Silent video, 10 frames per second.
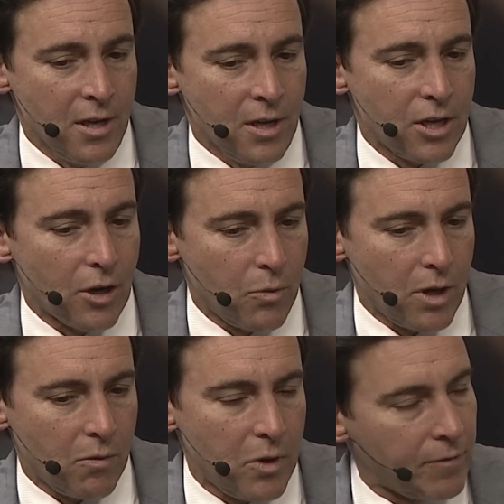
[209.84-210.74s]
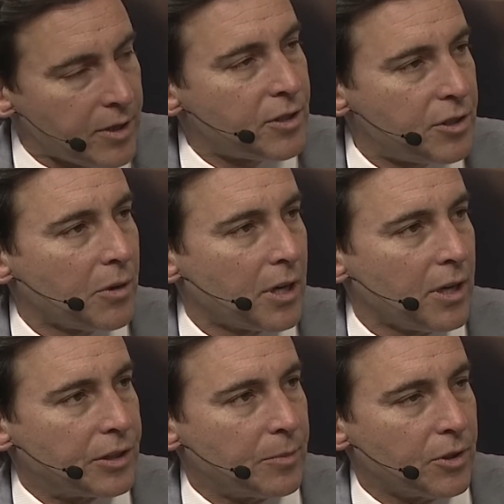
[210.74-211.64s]
you know, we've listened to our
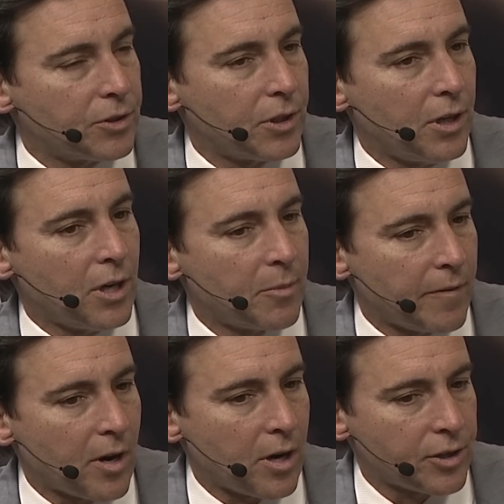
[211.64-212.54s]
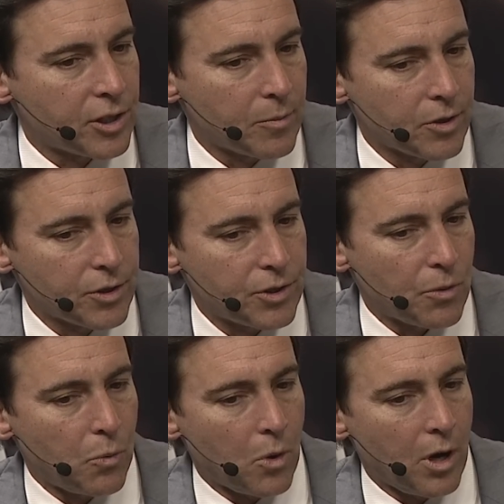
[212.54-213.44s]
customers, and a number of our customers
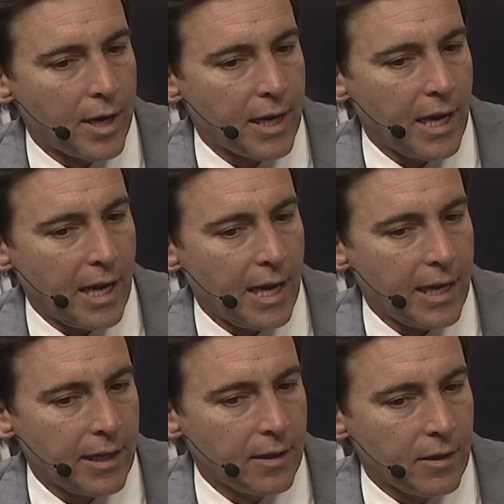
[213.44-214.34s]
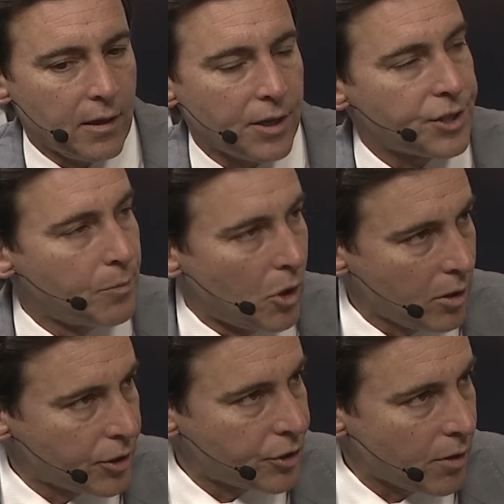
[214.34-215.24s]
want a a
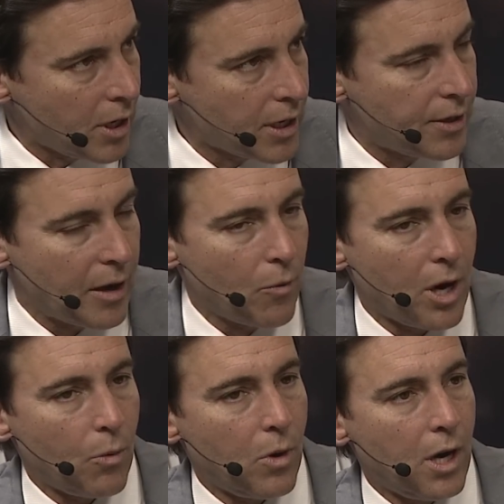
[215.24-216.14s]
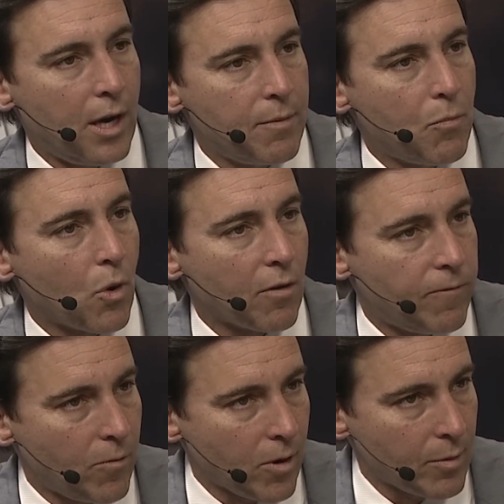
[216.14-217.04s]
smaller truck. They want one more
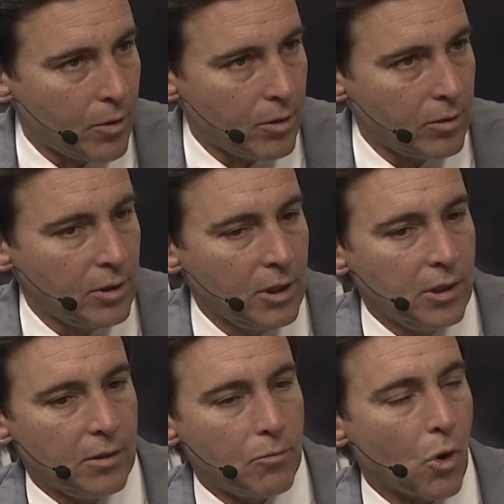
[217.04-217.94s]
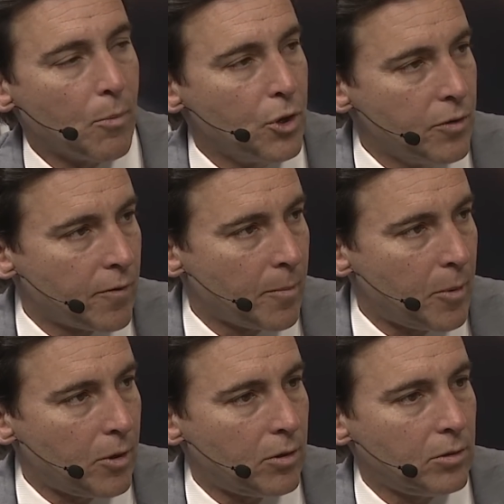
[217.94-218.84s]
affordable, more
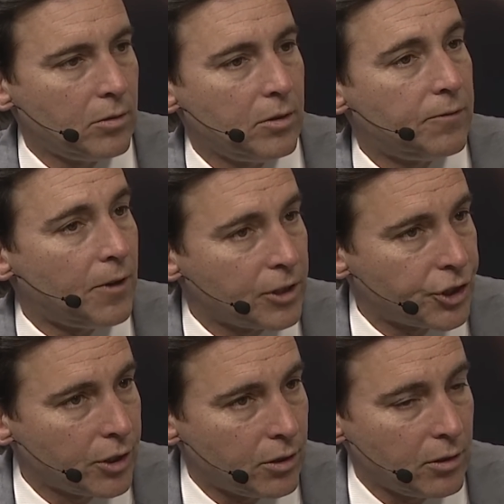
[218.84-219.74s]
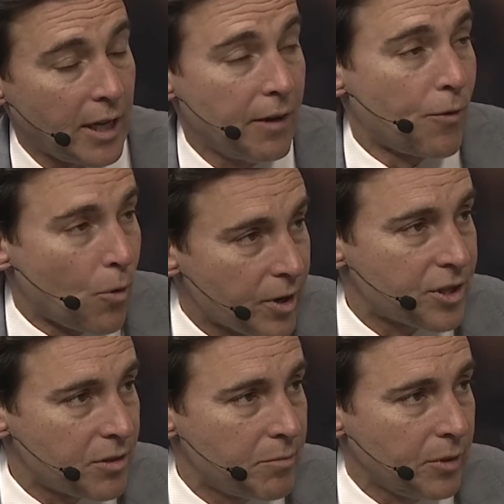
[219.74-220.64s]
maneuverable, functional, and of
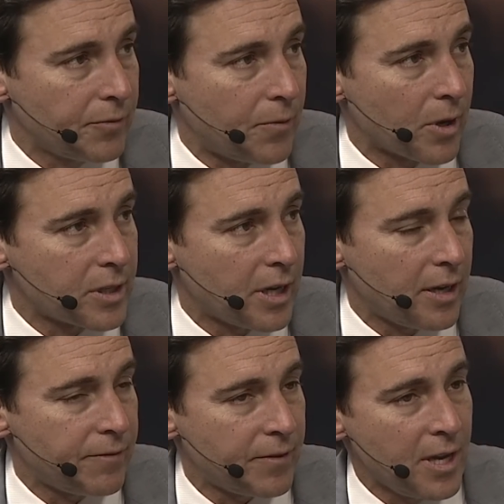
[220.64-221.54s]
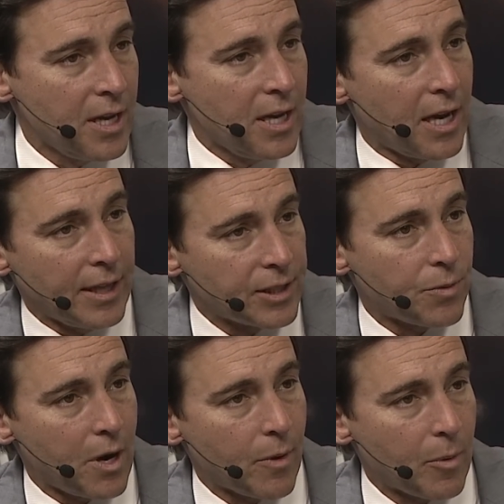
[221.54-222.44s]
course, built Ford tough. And that's
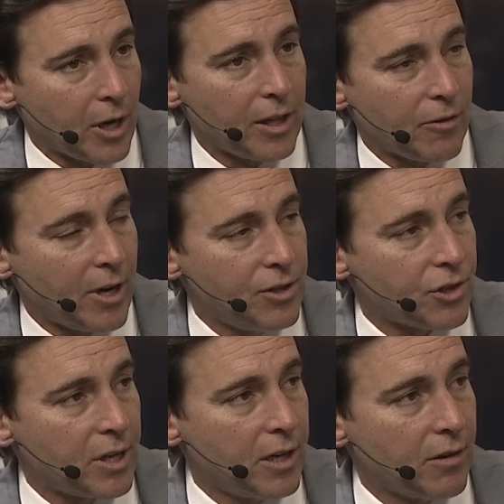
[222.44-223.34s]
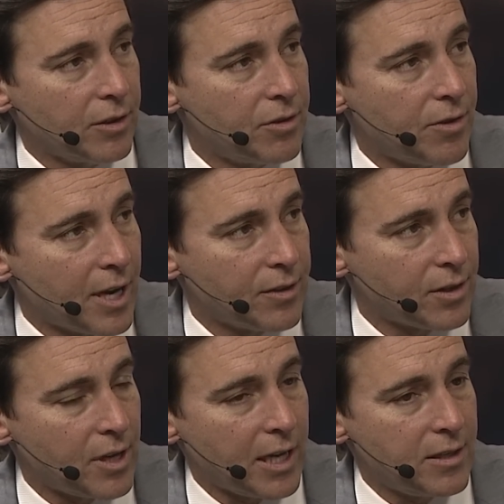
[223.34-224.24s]
why we're bringing the Ranger here in two
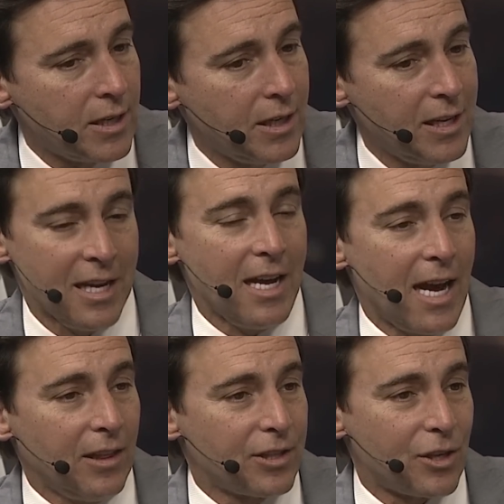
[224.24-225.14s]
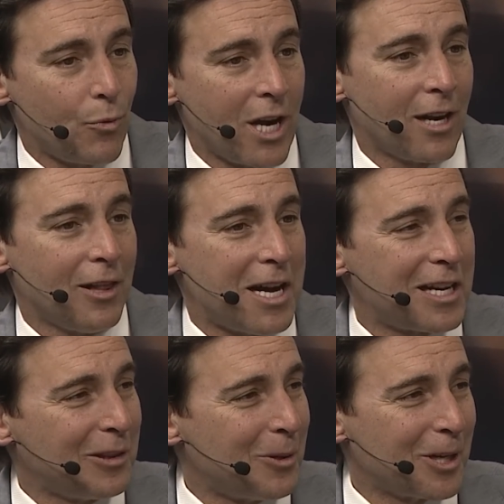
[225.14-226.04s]
thousand nineteen. And listen, we got a
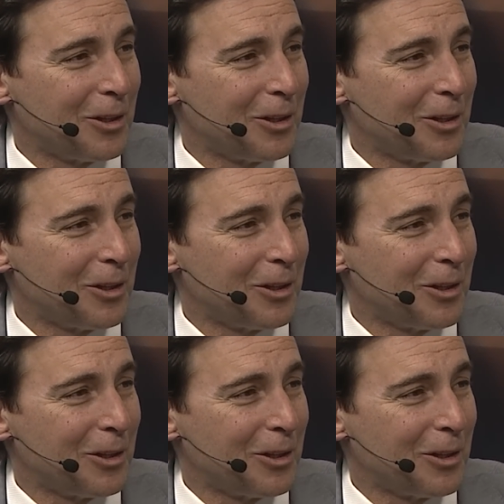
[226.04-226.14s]
lot of loyal